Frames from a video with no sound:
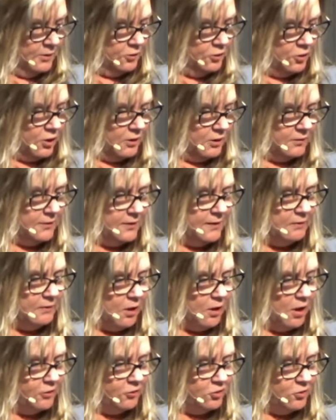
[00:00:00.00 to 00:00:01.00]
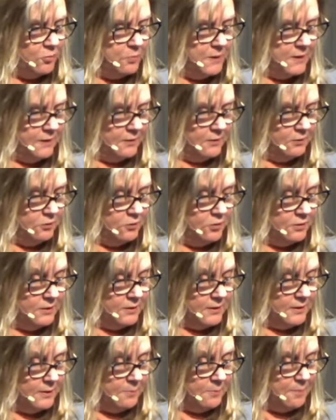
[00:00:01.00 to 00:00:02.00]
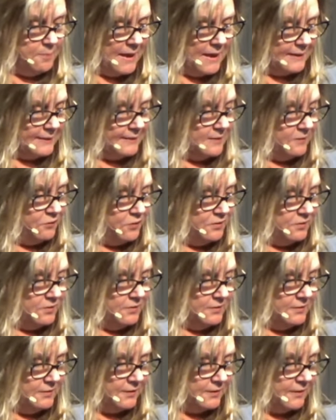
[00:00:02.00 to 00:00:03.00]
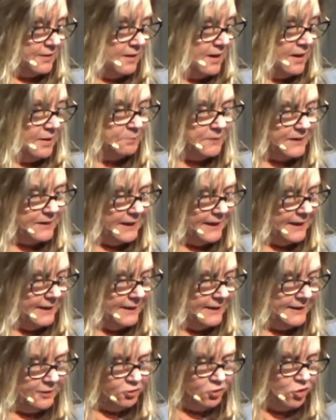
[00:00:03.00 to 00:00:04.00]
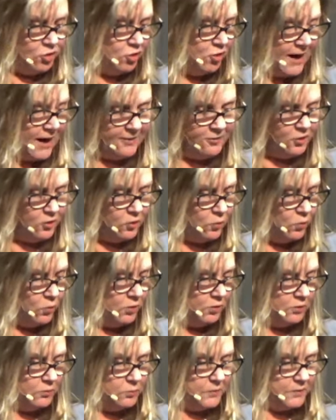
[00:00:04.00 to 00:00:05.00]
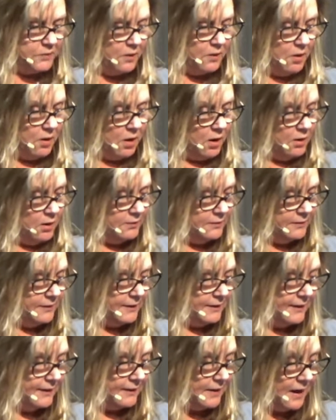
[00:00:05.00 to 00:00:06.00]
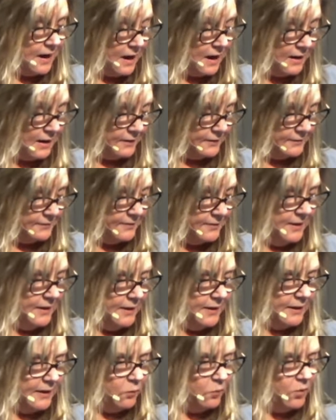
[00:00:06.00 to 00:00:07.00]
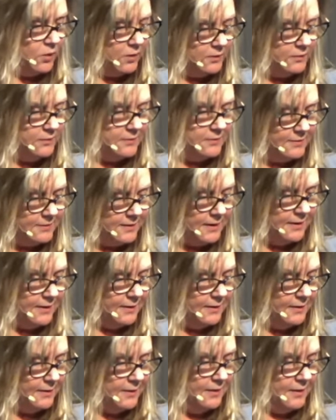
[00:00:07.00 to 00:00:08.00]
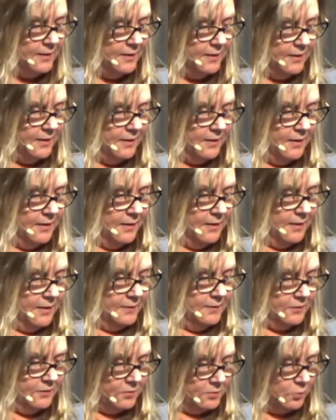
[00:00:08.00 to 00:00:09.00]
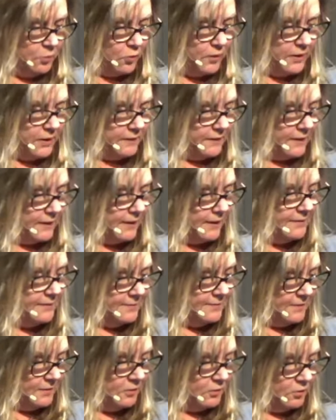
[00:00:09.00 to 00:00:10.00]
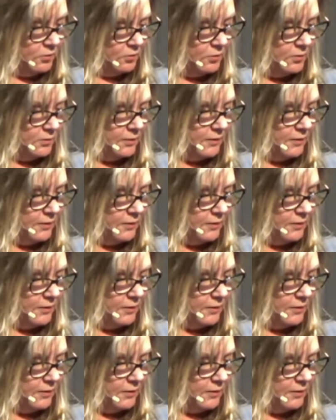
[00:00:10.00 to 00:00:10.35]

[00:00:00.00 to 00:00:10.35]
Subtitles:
Chauncey launched me into the magnificence and complicated and tragic world with a heart that had eyes, and I wanted to say this morning that I see you,